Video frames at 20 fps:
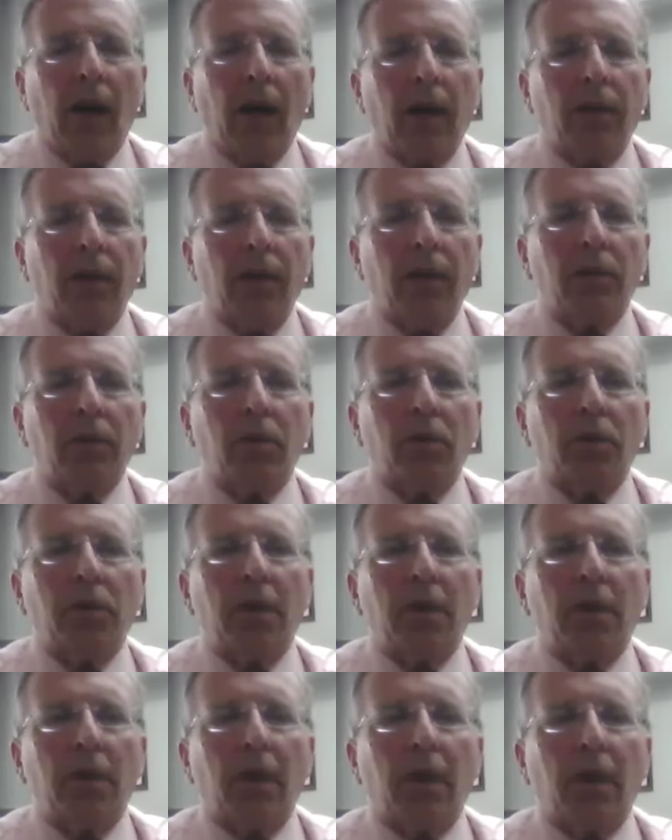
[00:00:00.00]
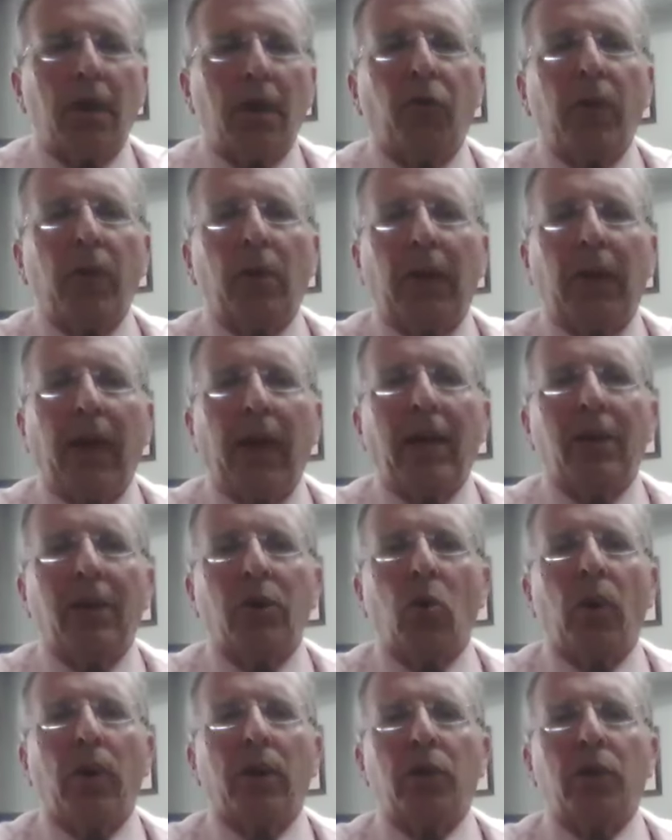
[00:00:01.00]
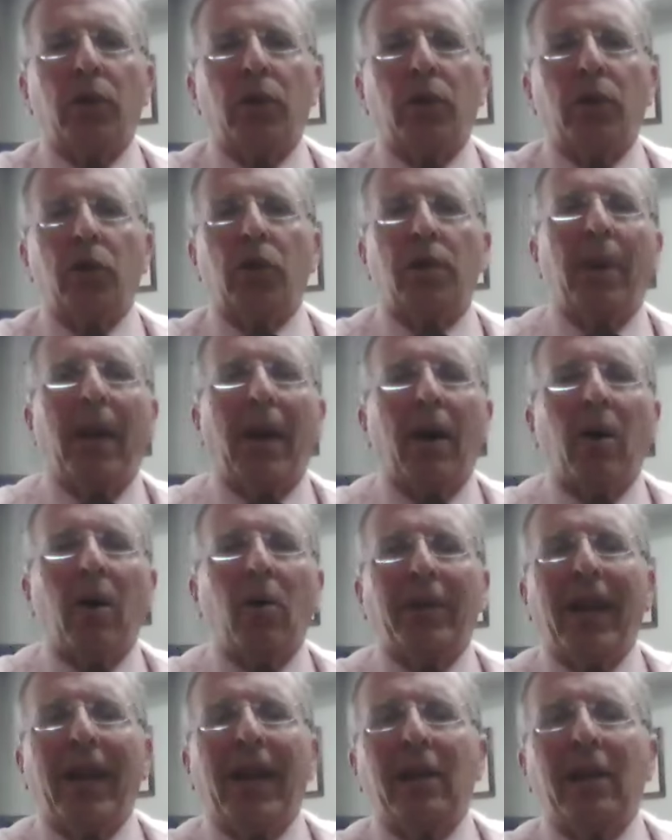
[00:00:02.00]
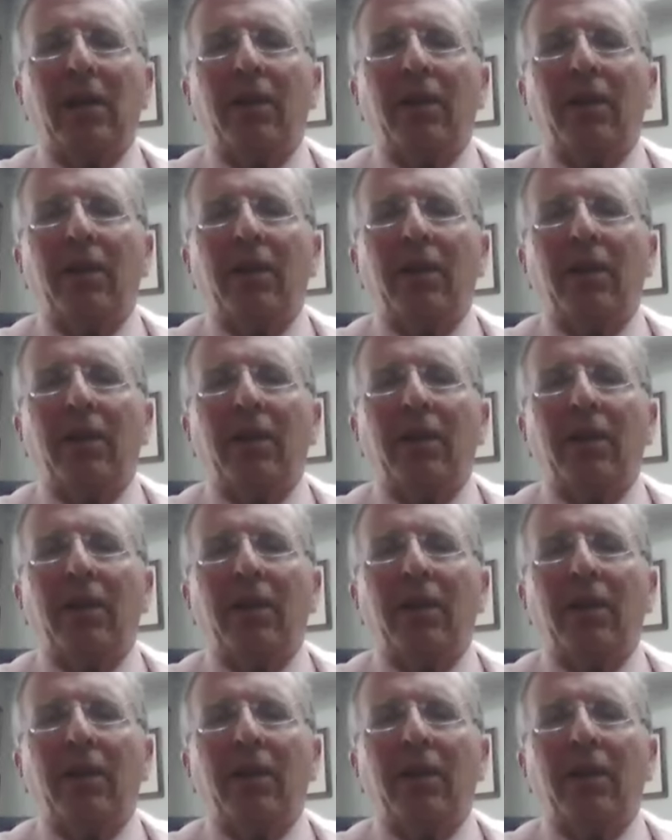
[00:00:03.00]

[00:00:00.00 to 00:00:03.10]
Hi, these are some frequently asked questions about